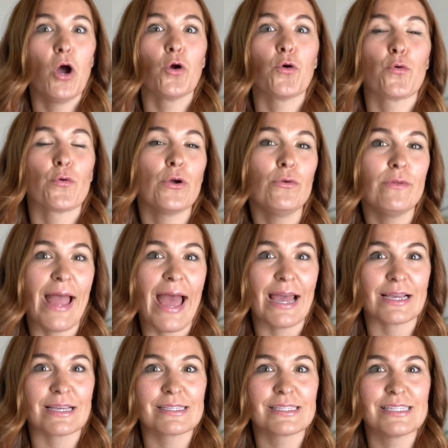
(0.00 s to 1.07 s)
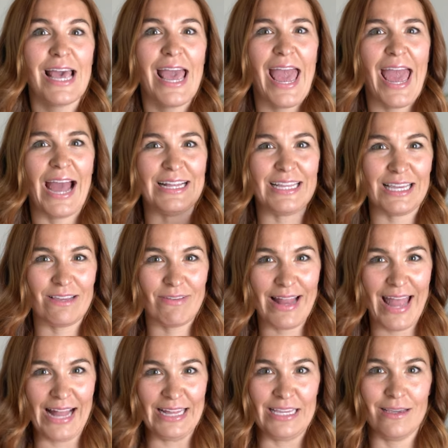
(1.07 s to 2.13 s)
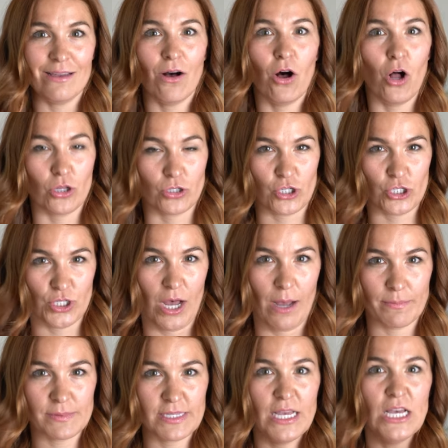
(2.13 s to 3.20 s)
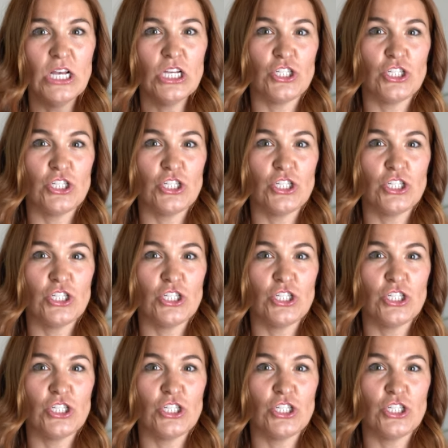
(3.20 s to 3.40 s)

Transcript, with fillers: crew necks, and even any halter tops.